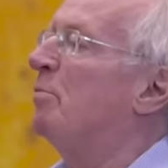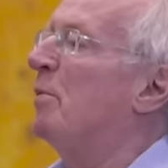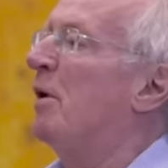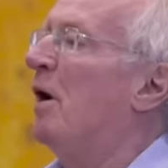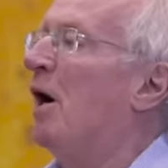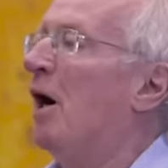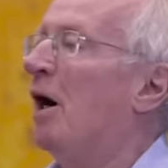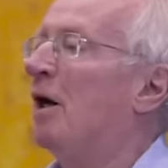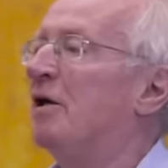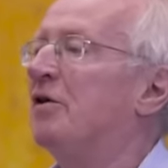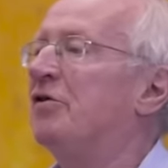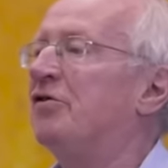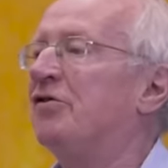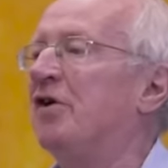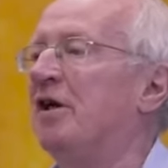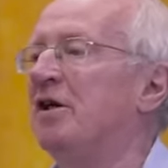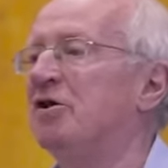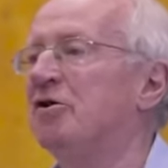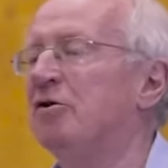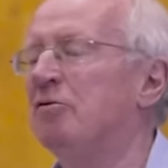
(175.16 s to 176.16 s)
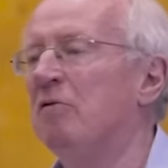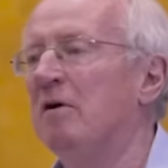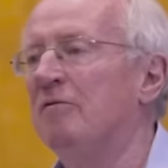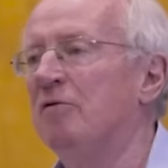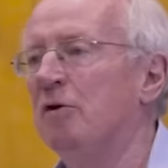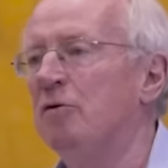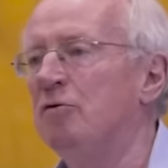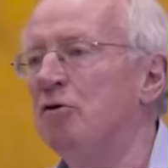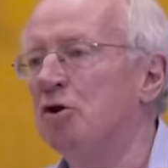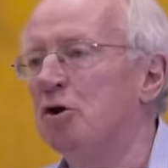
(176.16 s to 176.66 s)
of Mahalla staged a
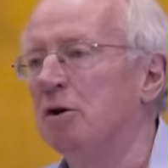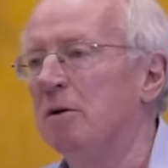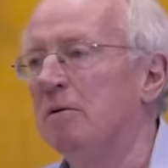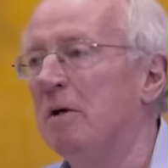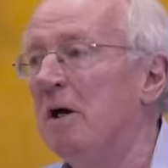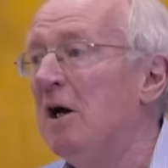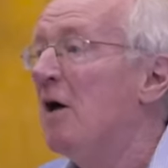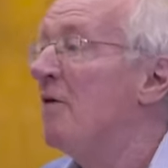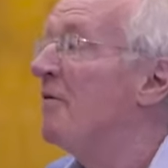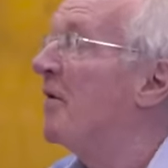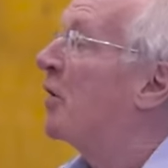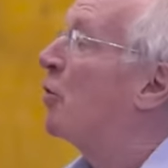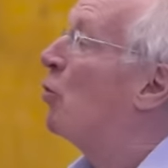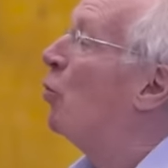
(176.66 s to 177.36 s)
revolution. They